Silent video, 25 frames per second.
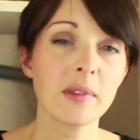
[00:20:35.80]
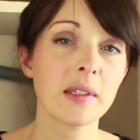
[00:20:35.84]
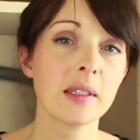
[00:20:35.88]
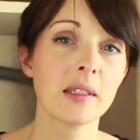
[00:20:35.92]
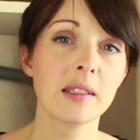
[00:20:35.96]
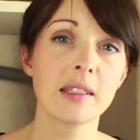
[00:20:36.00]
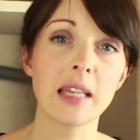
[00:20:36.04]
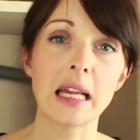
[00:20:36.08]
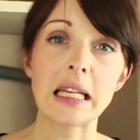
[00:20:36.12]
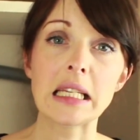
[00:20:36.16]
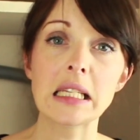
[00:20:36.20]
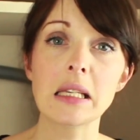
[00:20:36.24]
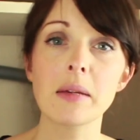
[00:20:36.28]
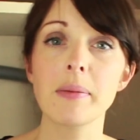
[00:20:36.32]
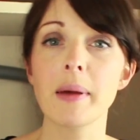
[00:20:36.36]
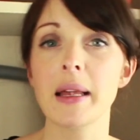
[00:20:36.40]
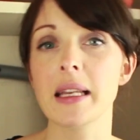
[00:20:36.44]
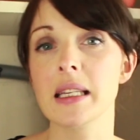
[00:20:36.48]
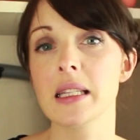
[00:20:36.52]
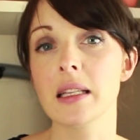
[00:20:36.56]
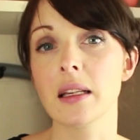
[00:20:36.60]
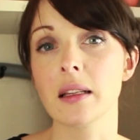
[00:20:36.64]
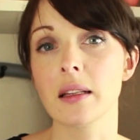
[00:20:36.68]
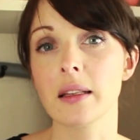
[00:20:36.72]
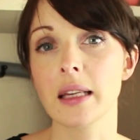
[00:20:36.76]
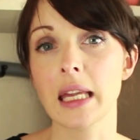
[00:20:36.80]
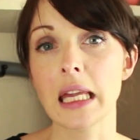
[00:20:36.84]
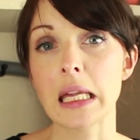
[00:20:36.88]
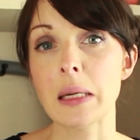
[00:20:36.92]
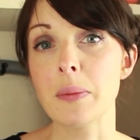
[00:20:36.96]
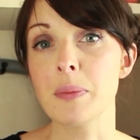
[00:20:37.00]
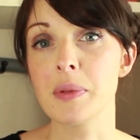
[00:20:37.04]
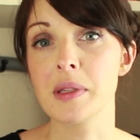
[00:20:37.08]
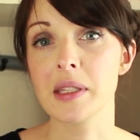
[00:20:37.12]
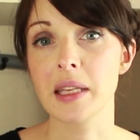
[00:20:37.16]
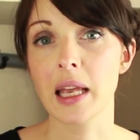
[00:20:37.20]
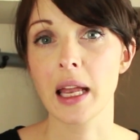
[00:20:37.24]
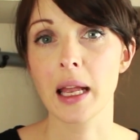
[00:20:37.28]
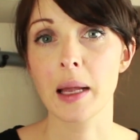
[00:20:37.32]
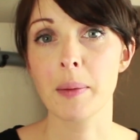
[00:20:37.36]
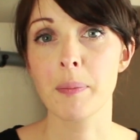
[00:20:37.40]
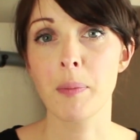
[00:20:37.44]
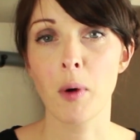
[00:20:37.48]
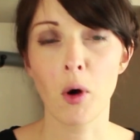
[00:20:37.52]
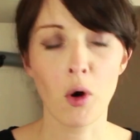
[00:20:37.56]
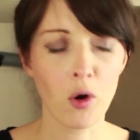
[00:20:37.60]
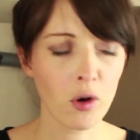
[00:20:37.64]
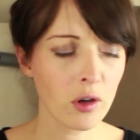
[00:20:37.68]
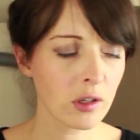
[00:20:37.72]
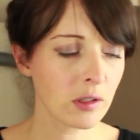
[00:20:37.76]
sentimental keepsake
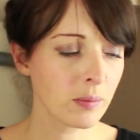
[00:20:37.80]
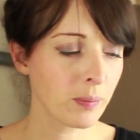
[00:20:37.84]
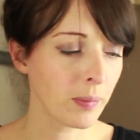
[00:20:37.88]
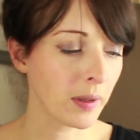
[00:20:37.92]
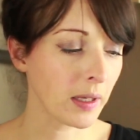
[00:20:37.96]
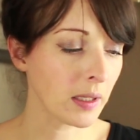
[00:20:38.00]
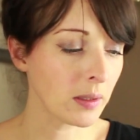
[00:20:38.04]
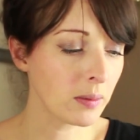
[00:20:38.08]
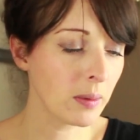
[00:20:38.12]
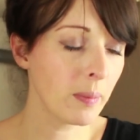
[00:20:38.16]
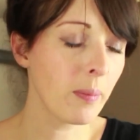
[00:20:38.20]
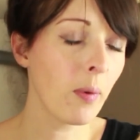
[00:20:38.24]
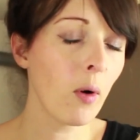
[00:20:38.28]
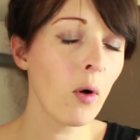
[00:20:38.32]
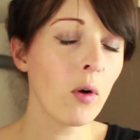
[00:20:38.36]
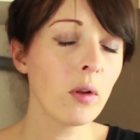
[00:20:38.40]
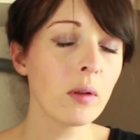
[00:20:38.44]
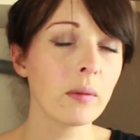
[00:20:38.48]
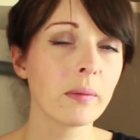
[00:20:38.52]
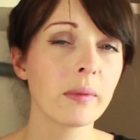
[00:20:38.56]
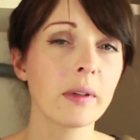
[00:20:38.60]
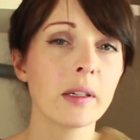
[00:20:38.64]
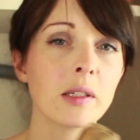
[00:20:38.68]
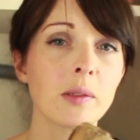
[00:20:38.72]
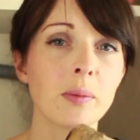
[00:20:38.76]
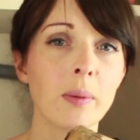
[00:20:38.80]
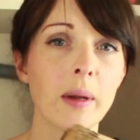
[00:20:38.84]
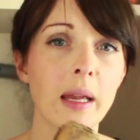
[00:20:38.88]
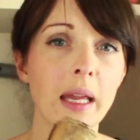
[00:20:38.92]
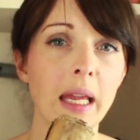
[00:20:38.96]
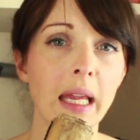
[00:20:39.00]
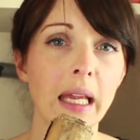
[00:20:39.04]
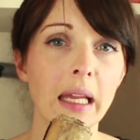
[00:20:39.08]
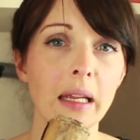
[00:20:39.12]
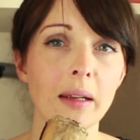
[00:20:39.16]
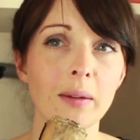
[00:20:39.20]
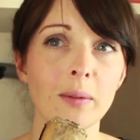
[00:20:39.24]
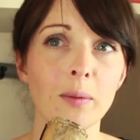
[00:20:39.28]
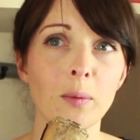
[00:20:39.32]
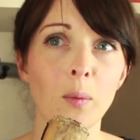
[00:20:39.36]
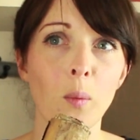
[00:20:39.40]
box, because we bought them because we